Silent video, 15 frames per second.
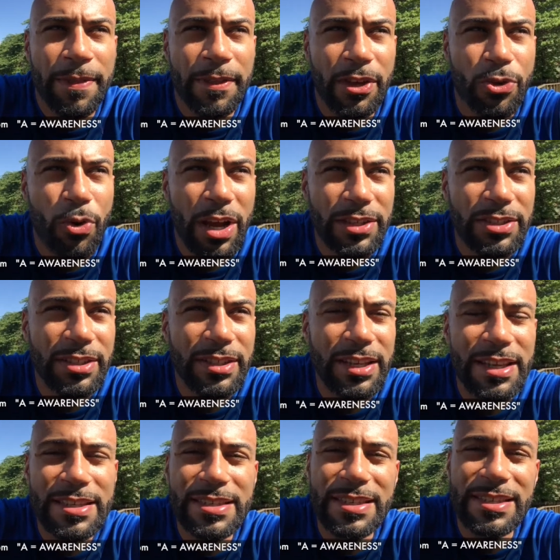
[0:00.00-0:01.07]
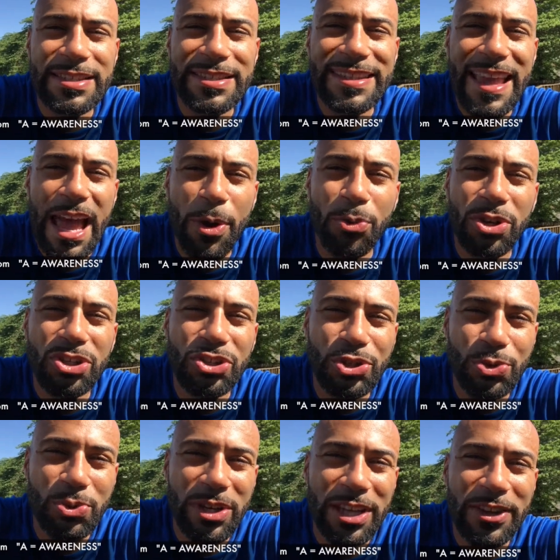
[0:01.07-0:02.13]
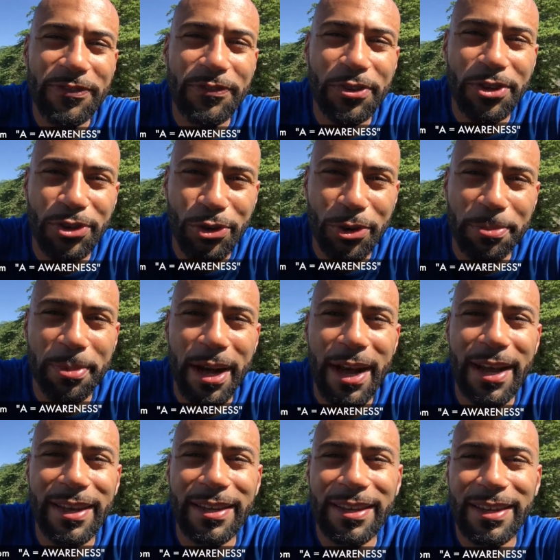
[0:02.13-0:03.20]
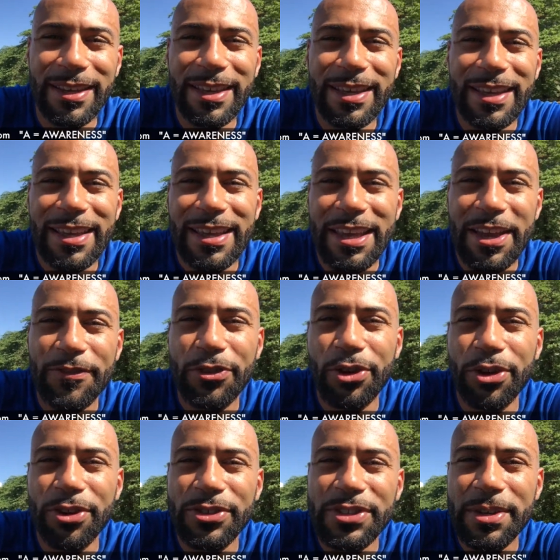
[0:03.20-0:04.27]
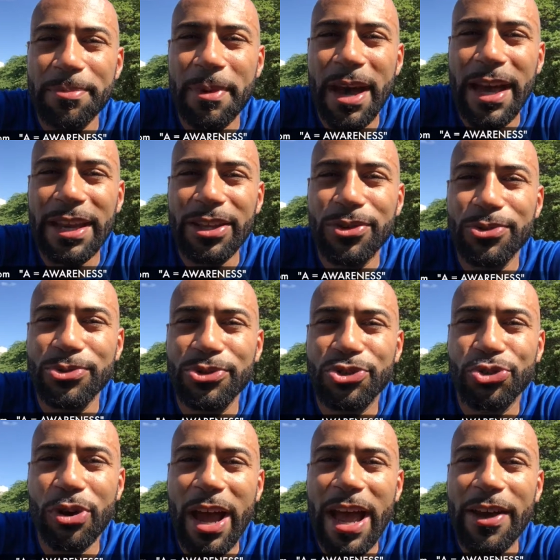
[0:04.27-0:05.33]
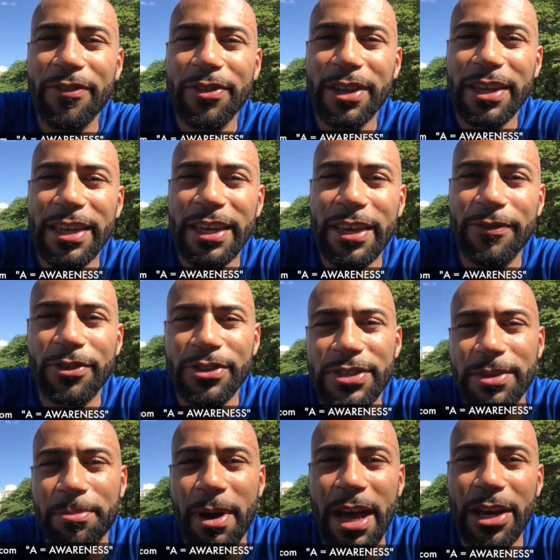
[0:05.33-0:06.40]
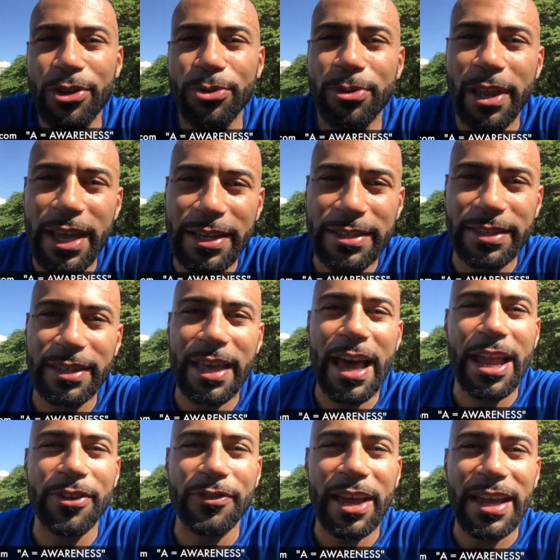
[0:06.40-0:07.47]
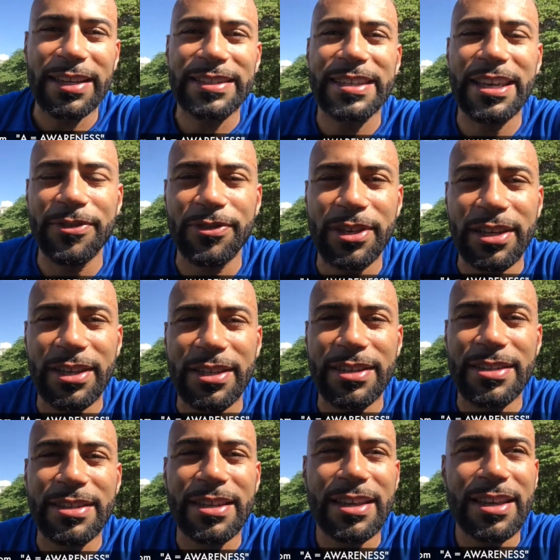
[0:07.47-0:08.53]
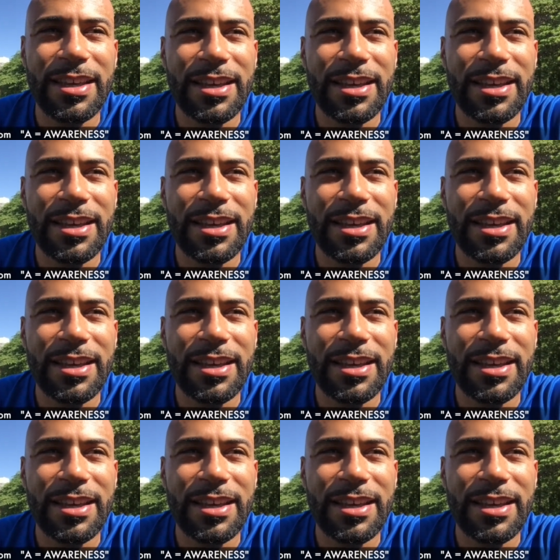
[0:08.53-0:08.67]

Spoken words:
The question is that what you need for your body? If you're somebody who's traveling, if you're somebody who likes a lot of activities,